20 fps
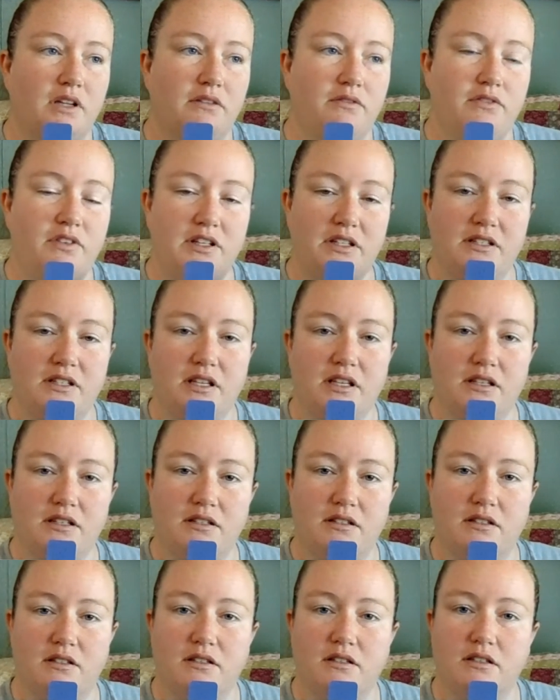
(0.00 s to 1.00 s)
feeds
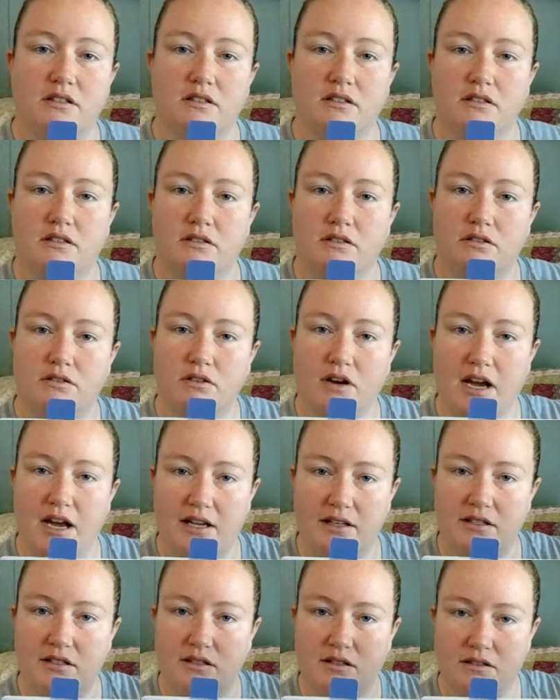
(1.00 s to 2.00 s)
his
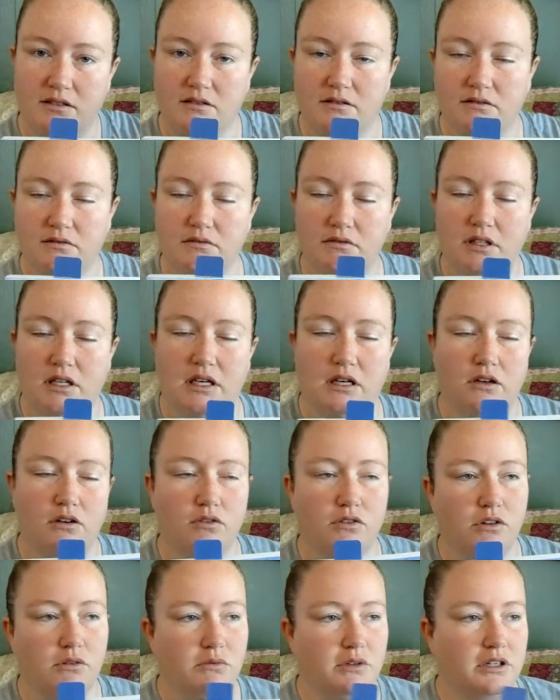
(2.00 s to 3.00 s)
grass
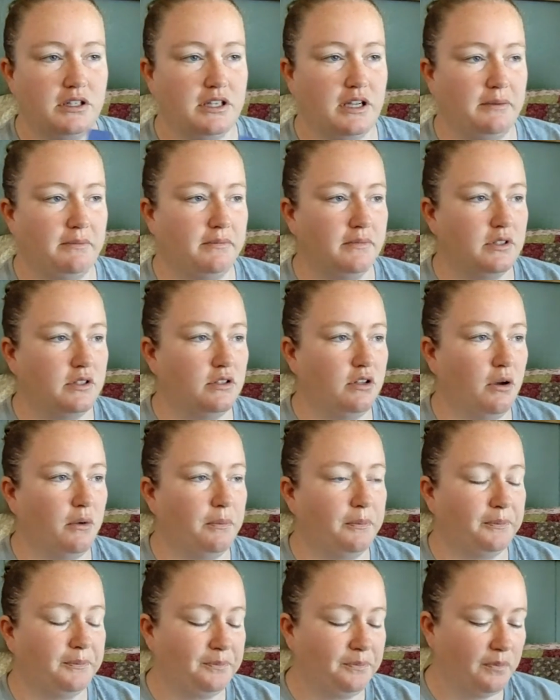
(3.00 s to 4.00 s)
over the wintertime. So,
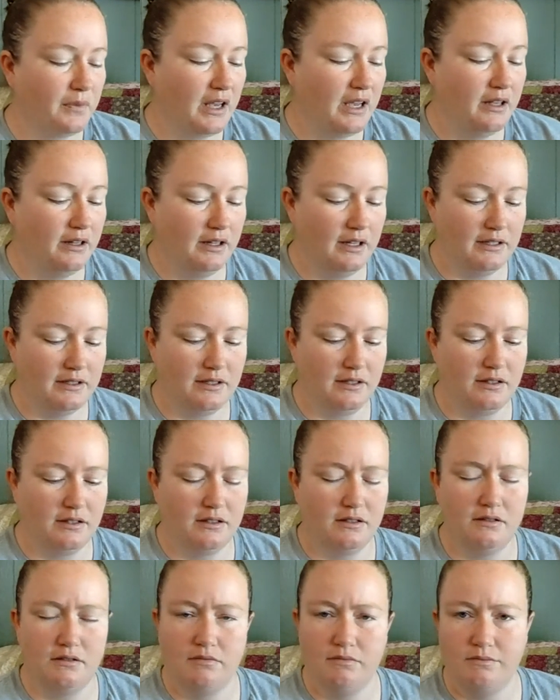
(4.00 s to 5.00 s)
unless
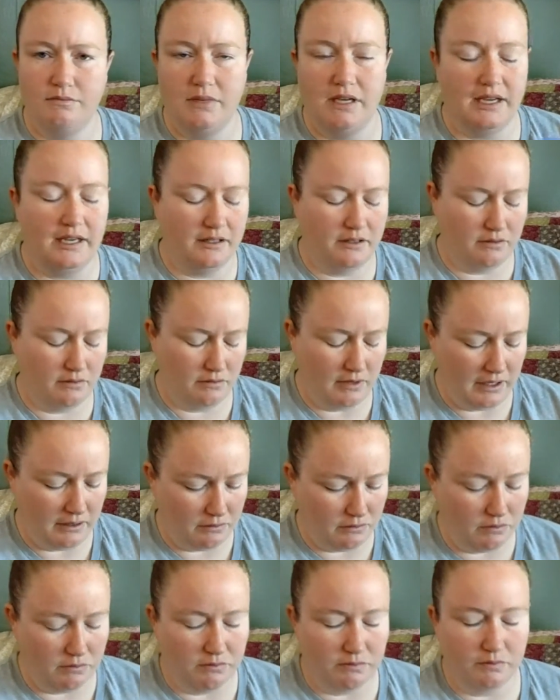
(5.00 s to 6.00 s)
it's, I guess, like
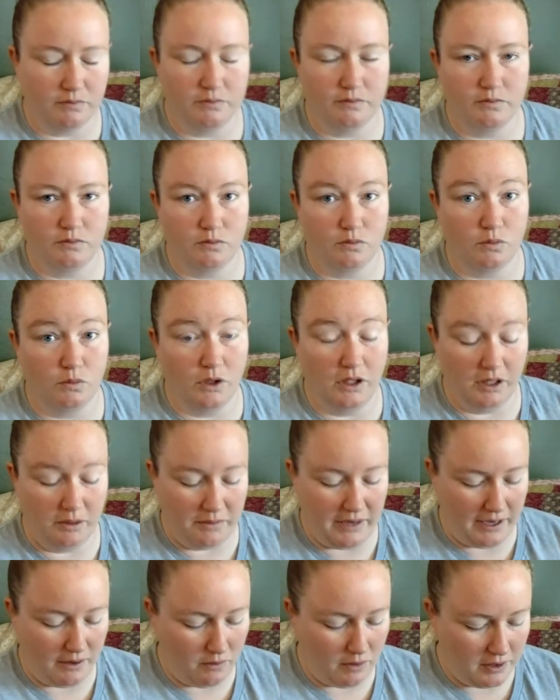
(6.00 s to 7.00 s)
really
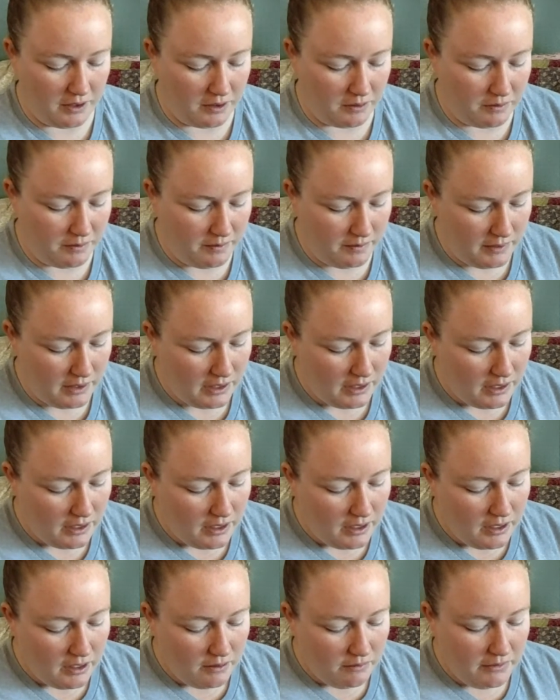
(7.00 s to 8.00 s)
bad weather.
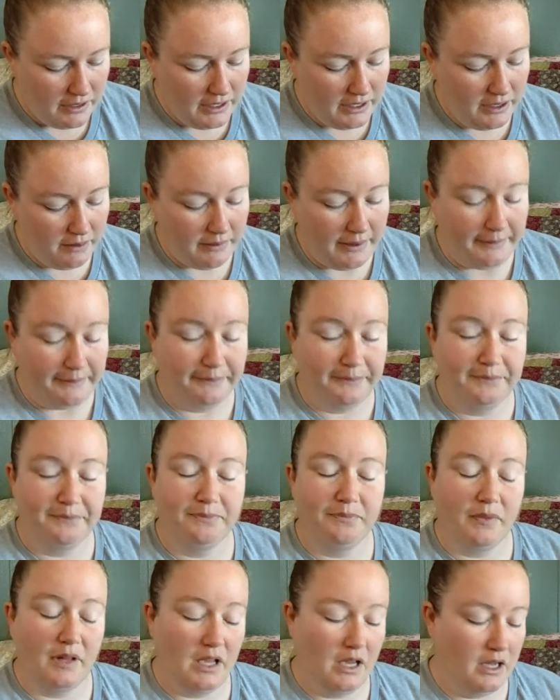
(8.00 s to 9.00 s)
But anyway,
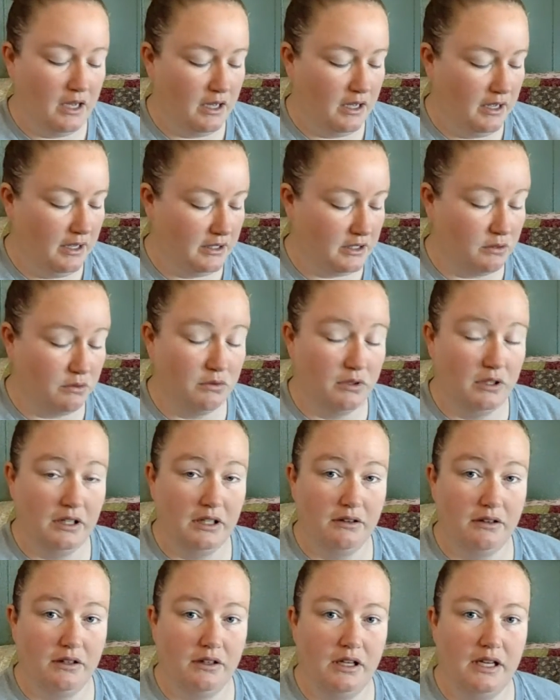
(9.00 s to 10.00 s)
it's a
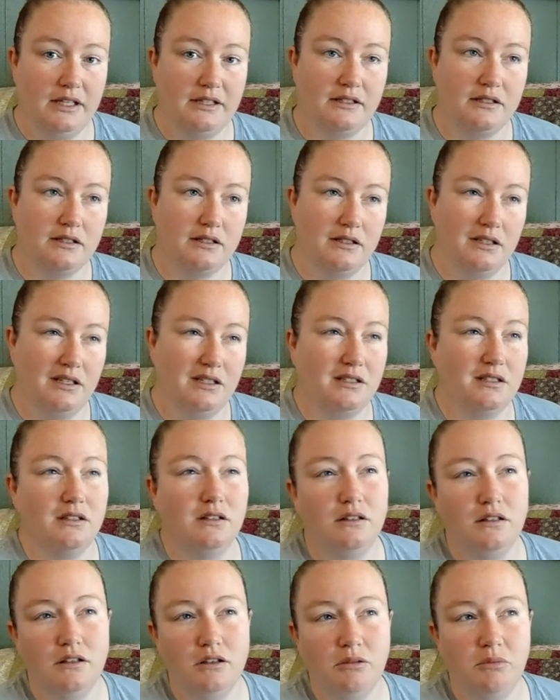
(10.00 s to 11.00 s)

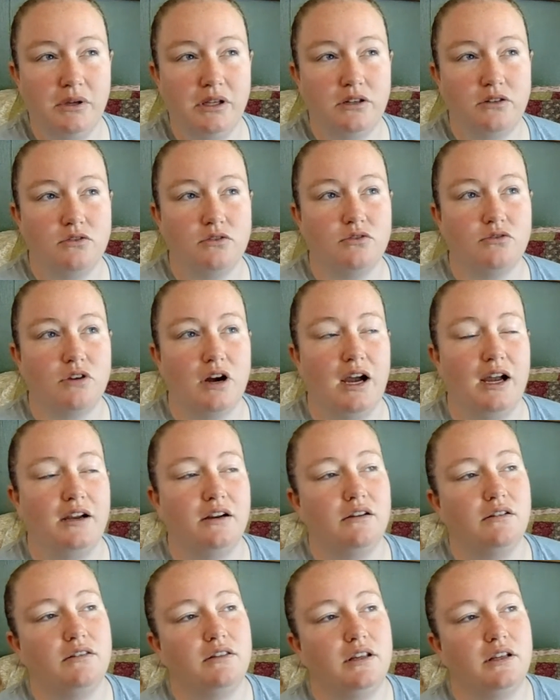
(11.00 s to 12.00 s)
little bit
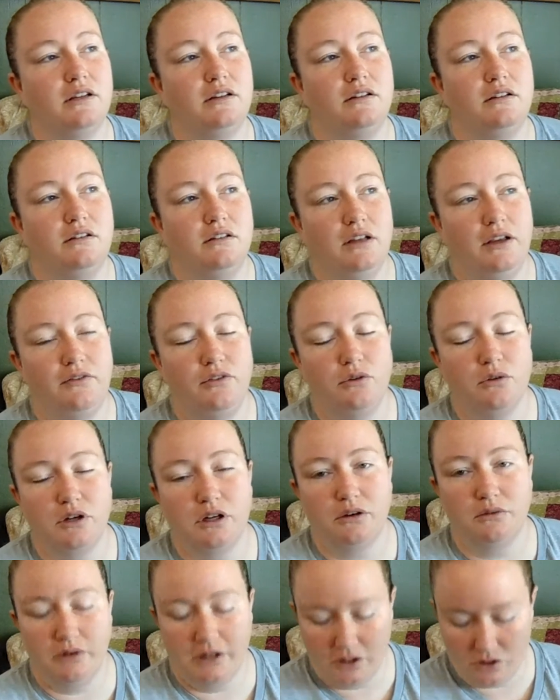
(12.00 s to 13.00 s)
drier than if you were
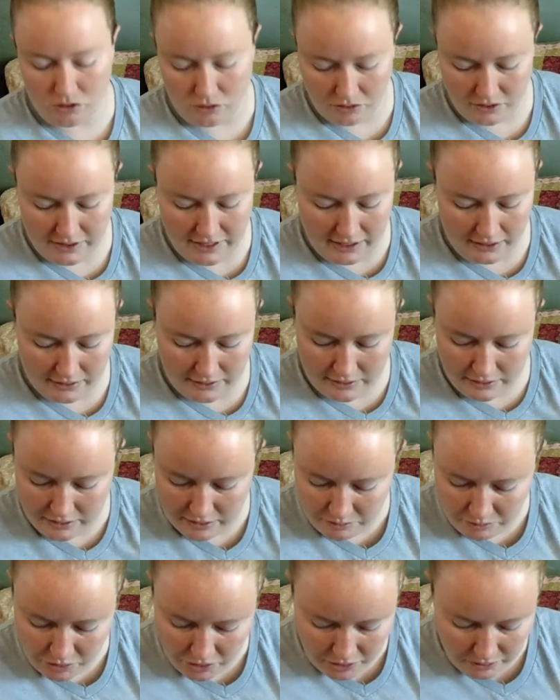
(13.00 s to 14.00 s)
going to read Joel
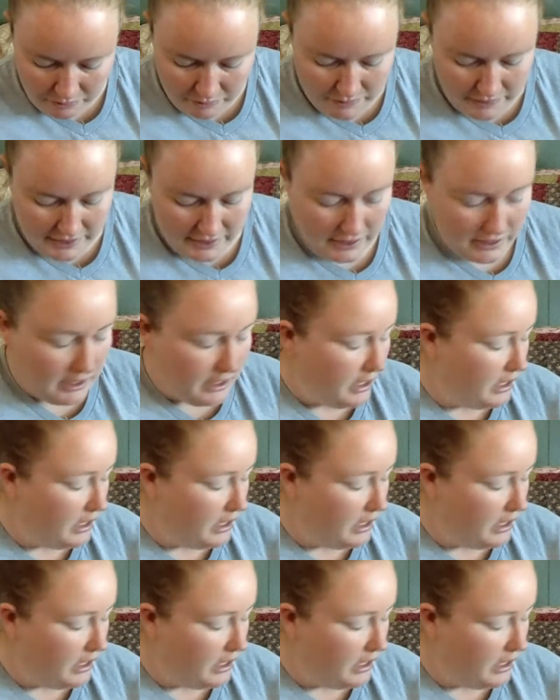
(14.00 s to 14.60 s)
Salatin's book, but